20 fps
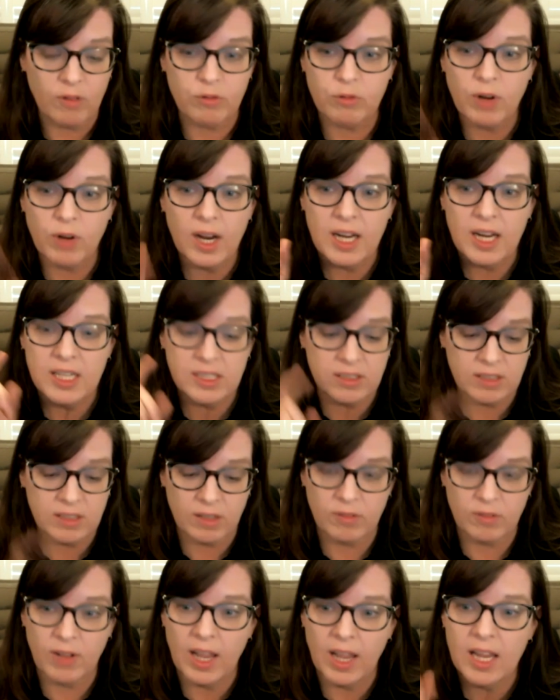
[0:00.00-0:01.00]
race,
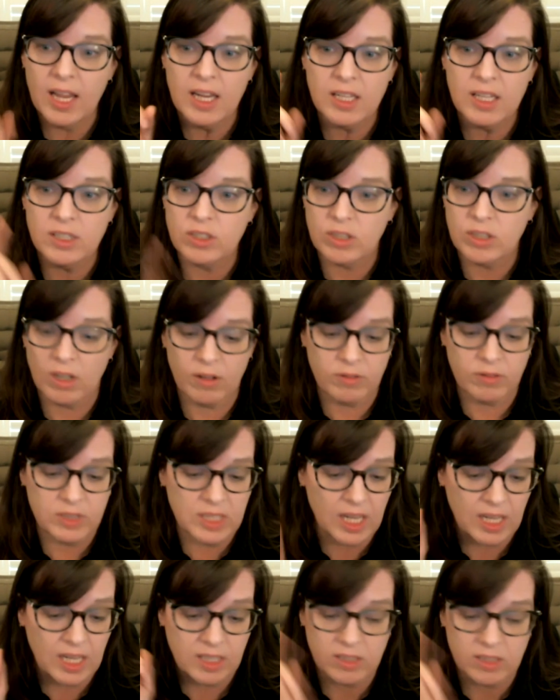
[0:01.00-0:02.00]
of age, of
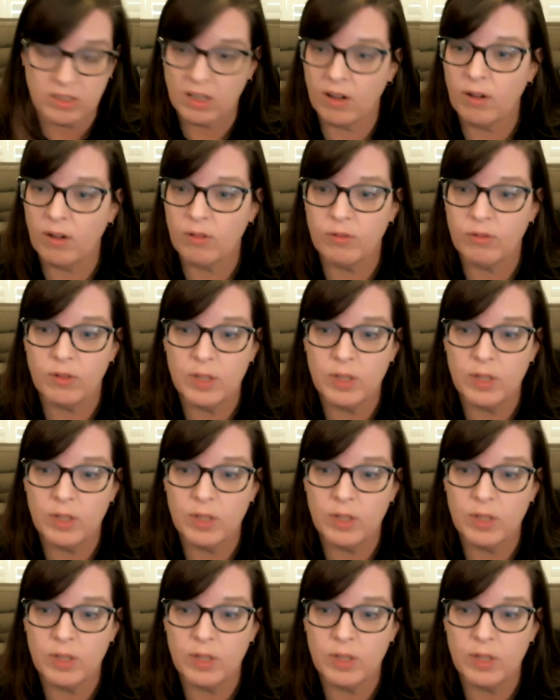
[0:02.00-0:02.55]
sex, of